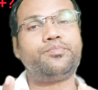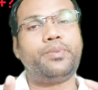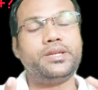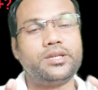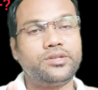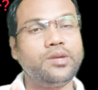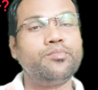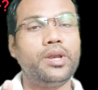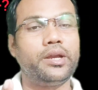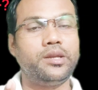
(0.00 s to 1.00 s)
present
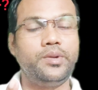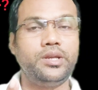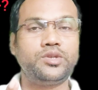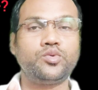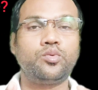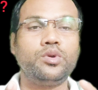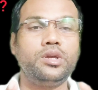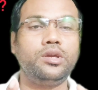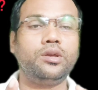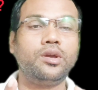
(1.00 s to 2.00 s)
simple activities,
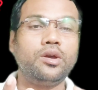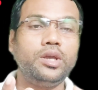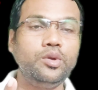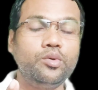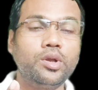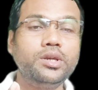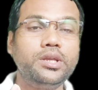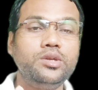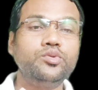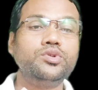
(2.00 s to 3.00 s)
you
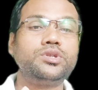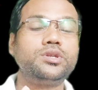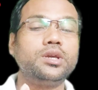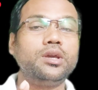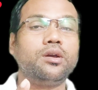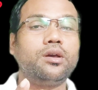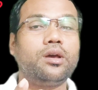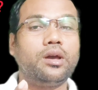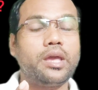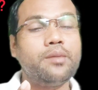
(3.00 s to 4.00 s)
only use
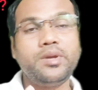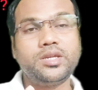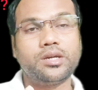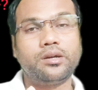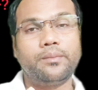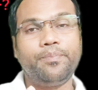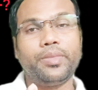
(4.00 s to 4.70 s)
am, is, are.